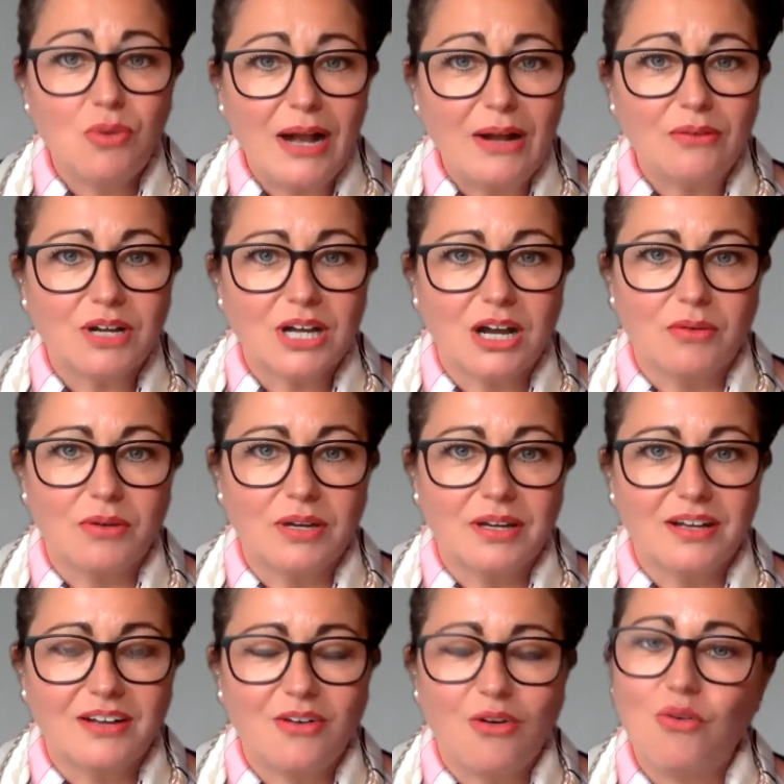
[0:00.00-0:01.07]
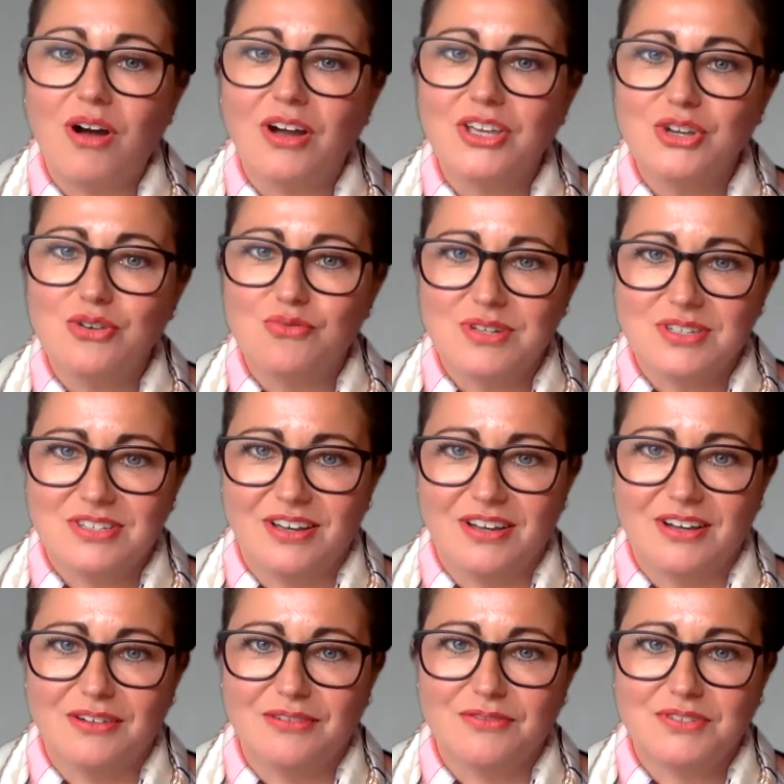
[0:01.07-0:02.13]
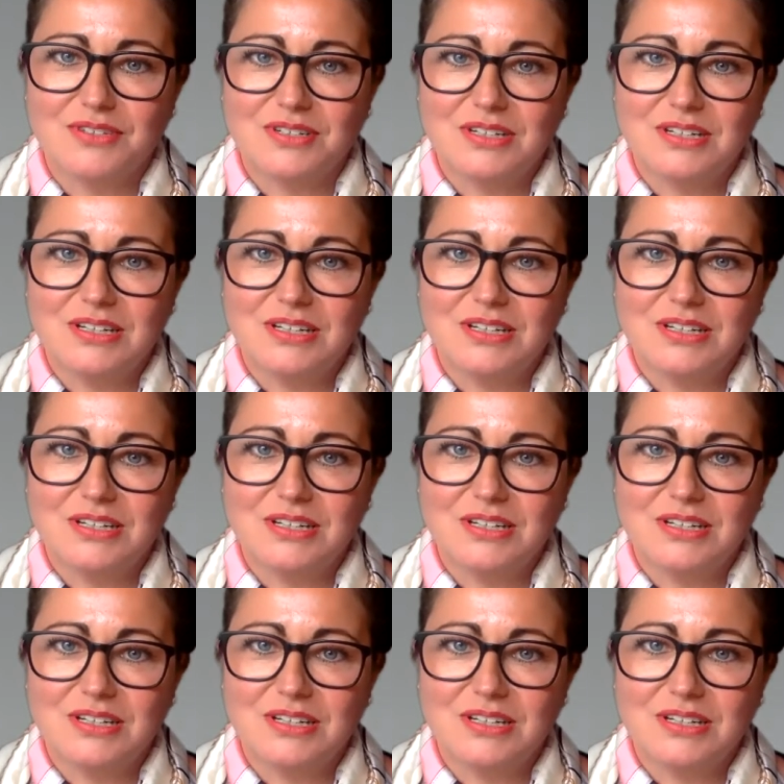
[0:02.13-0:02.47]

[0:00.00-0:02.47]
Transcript: outgoing or are you reserved?